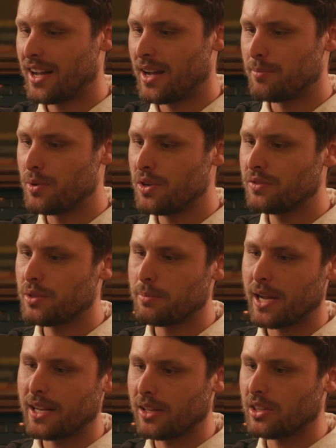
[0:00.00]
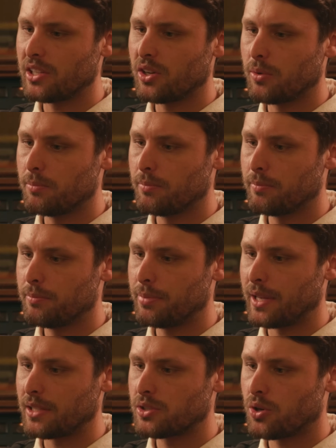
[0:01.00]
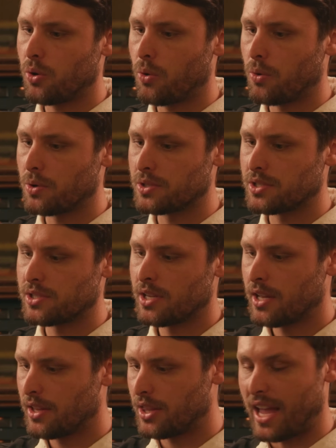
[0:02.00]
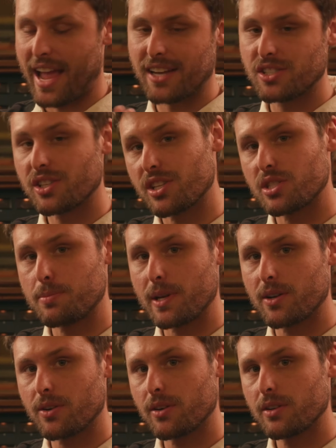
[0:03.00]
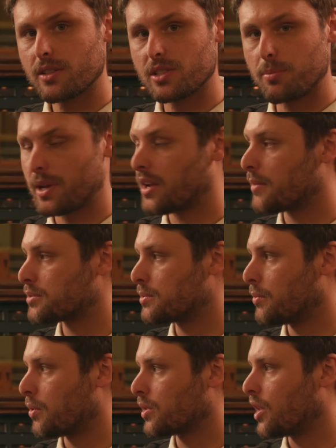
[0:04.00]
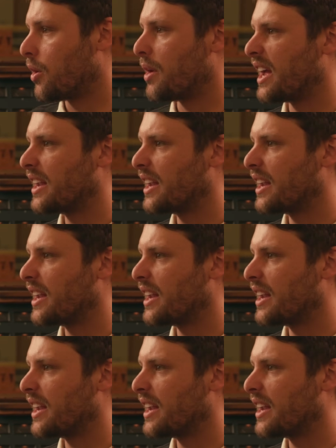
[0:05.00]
I moved the mic a little bit towards the edge of the speaker to pick up some more low